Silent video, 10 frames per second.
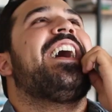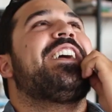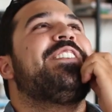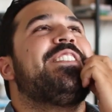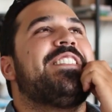
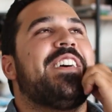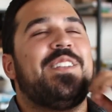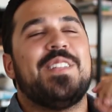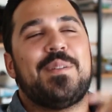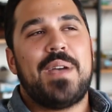couldn't tell
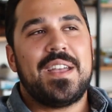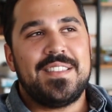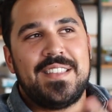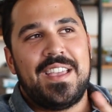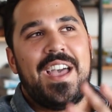you like back in
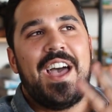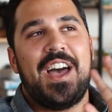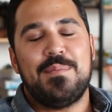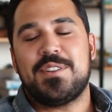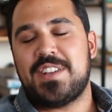the day
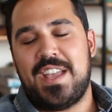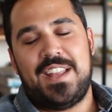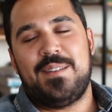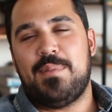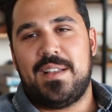how much I
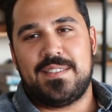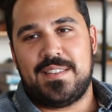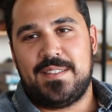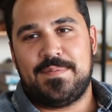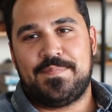hated Boston.